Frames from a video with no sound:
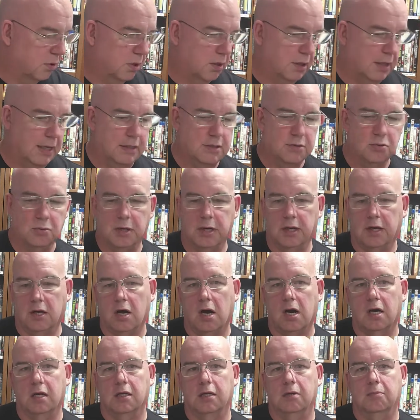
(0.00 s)
that's what I
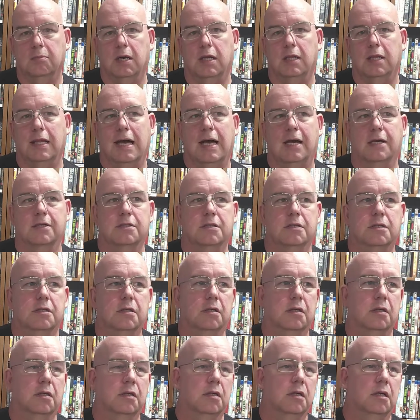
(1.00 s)
got in my last
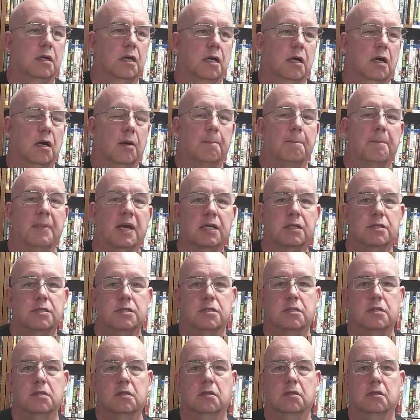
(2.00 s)

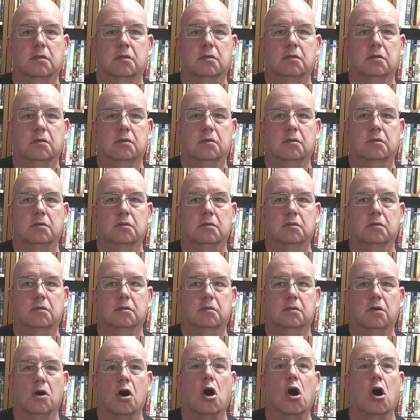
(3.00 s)
mixed
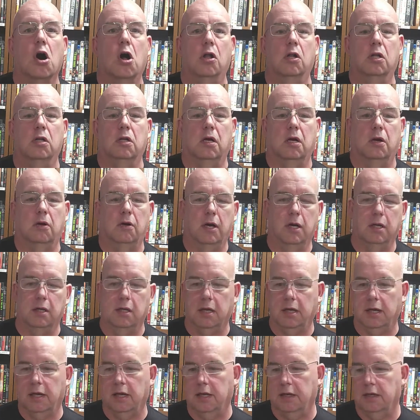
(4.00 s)
haul. All right,
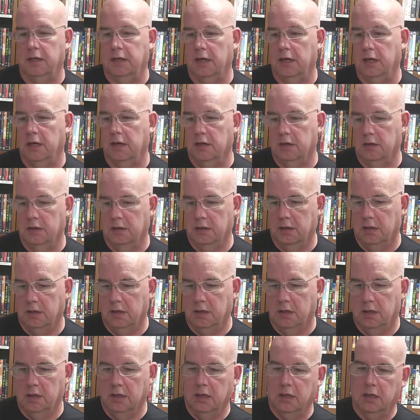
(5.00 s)
and now
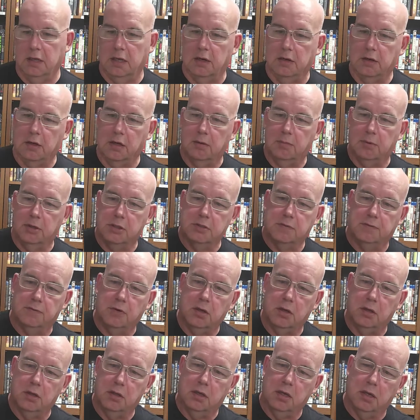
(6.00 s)
I got a bunch
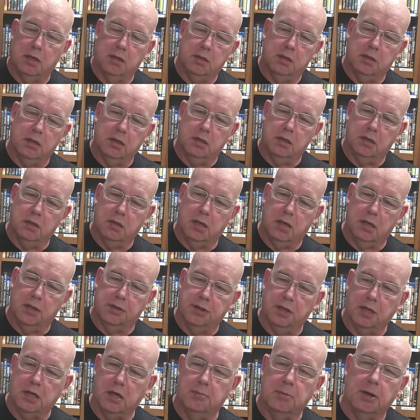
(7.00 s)
of. I
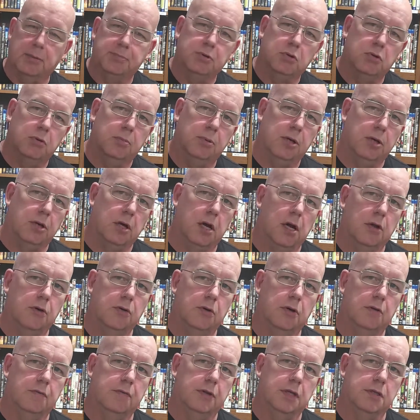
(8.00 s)
think I'm up to about
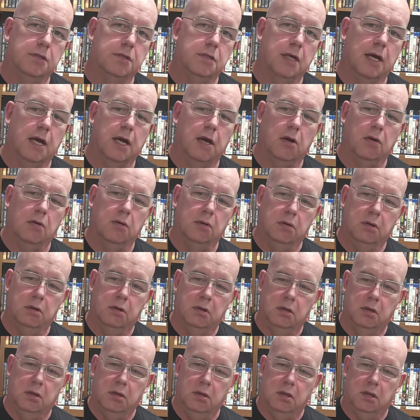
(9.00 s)
100 of these now.
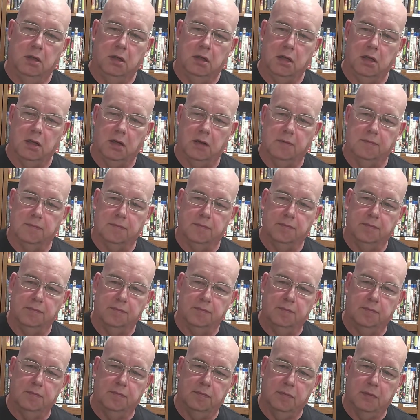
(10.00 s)
Um,
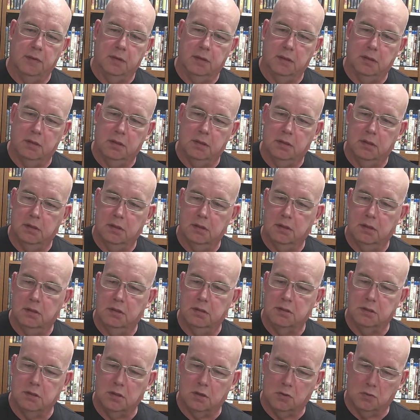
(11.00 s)

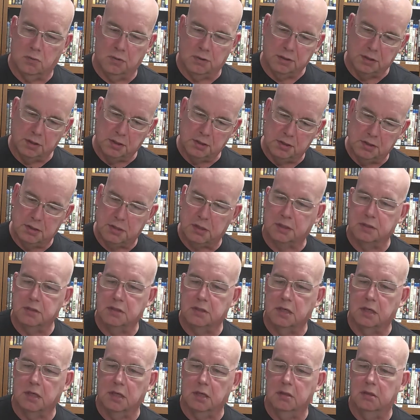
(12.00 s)
so with these
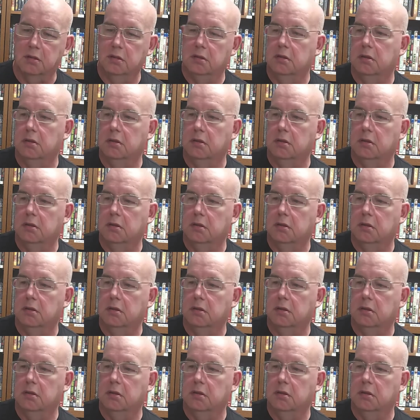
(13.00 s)
16,